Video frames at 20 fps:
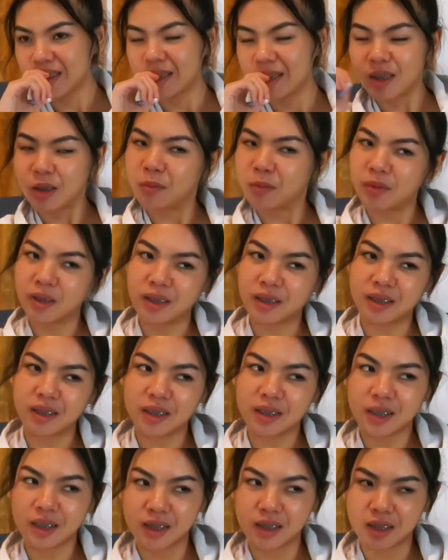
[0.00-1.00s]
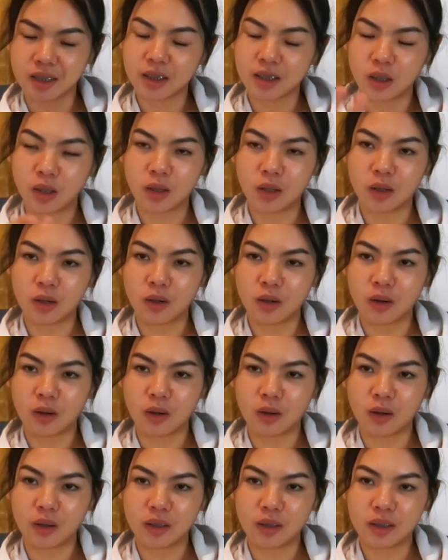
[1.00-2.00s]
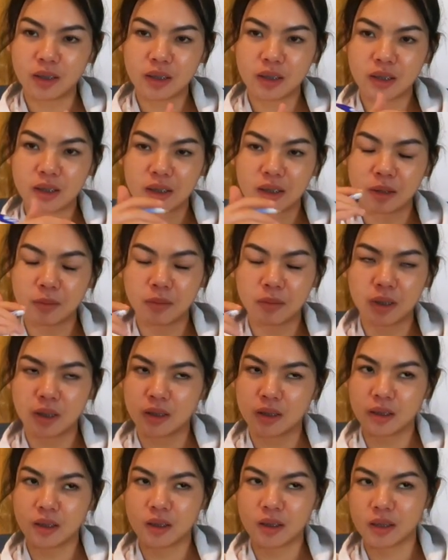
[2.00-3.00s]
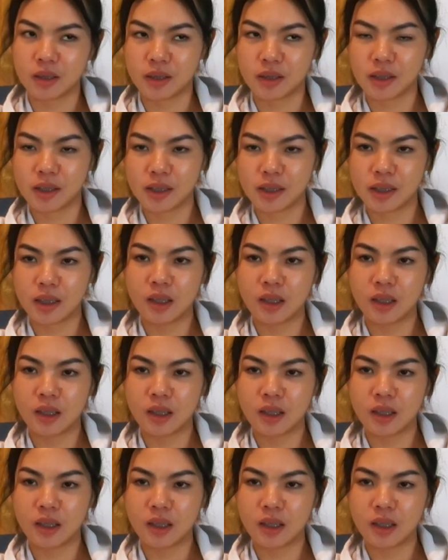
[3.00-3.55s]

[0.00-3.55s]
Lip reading: Some girl hurt. Some girl hurts.